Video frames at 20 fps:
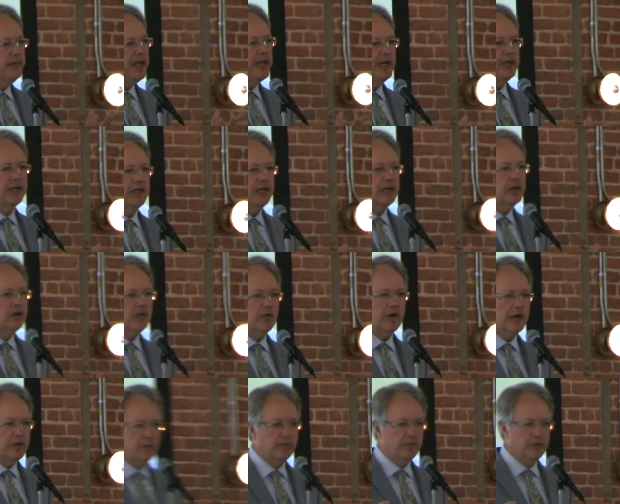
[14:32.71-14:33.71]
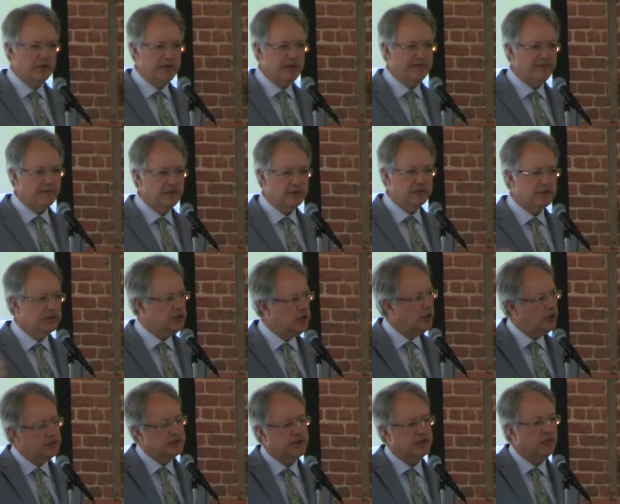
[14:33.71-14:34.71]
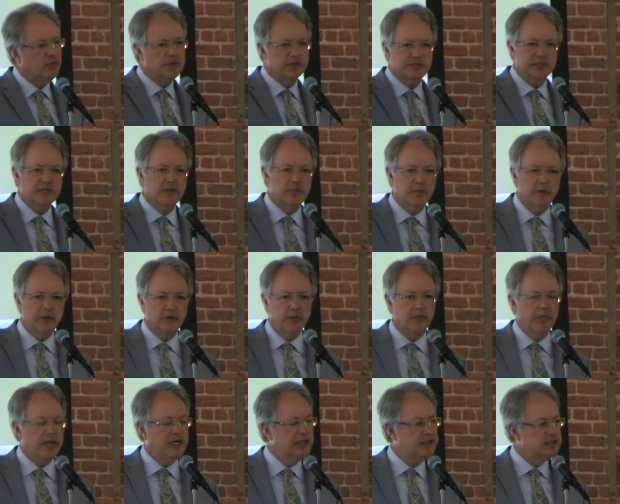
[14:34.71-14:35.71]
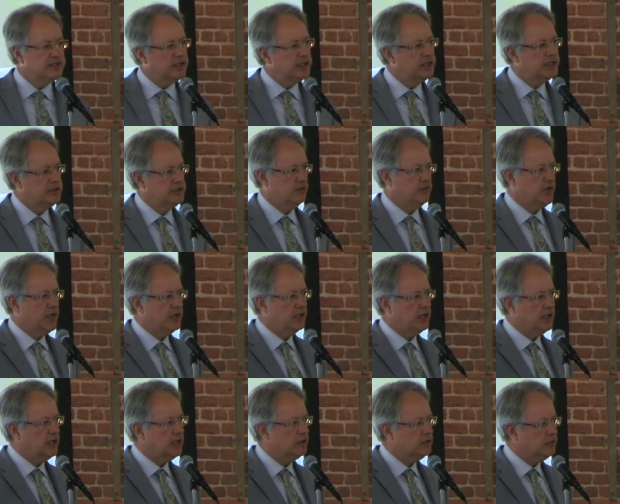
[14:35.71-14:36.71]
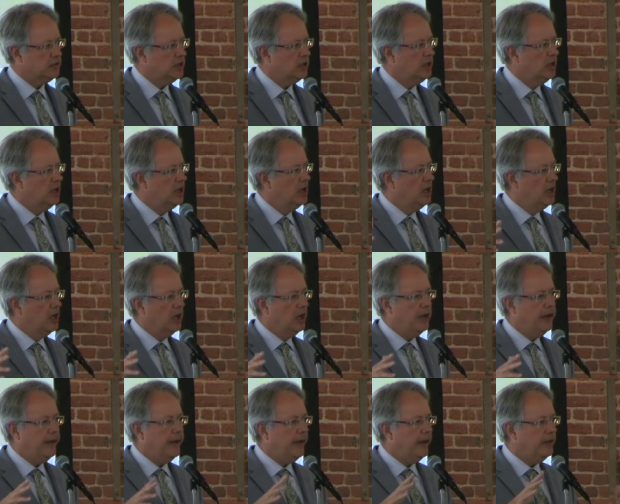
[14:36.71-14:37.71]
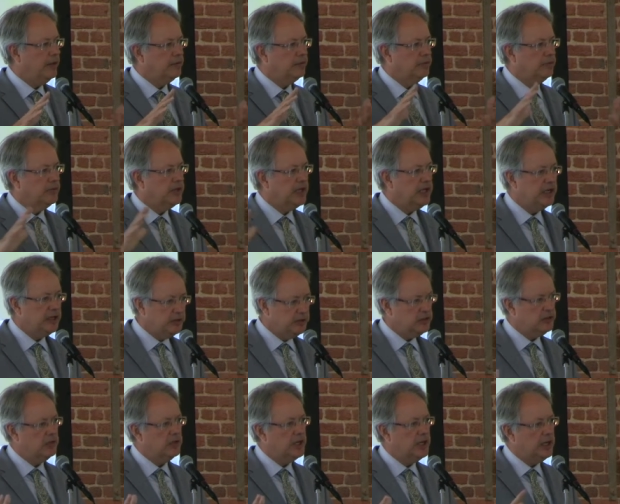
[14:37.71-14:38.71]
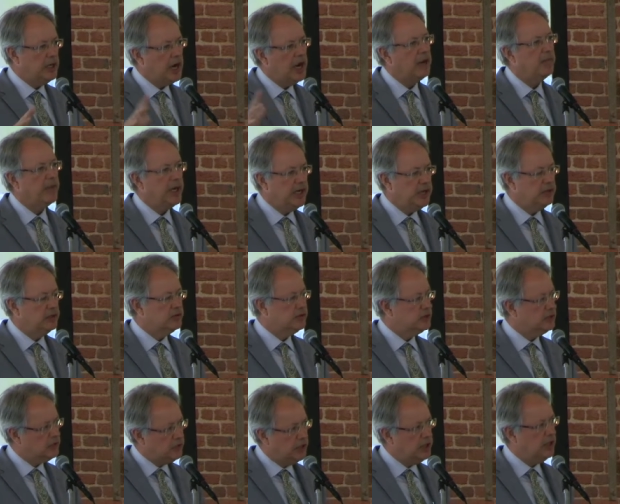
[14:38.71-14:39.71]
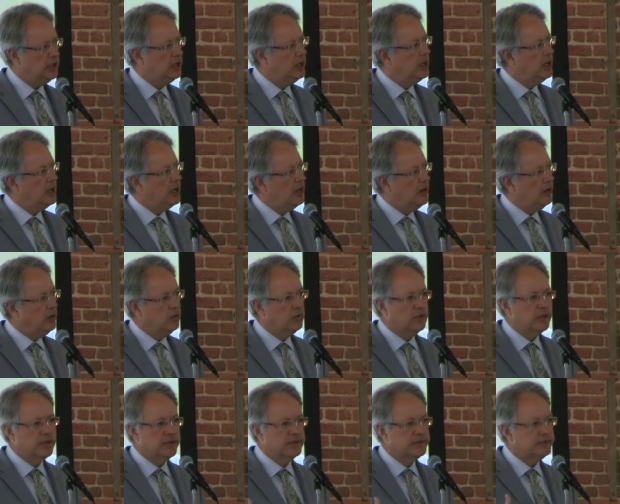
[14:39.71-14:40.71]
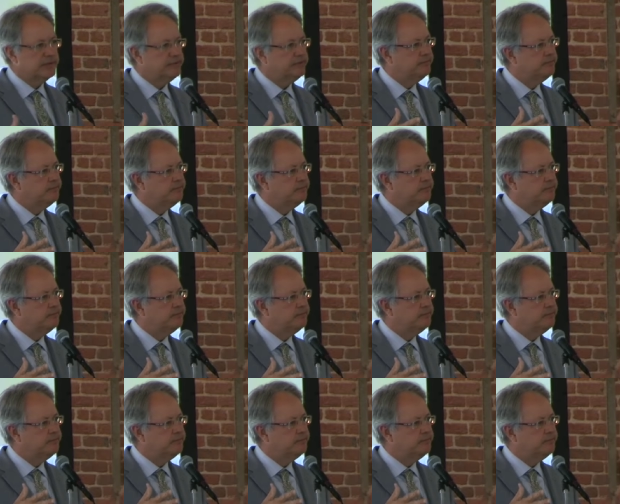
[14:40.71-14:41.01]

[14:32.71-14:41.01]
made an incredible difference. Charleston was similar to many cities around the country. King Street, our main street, was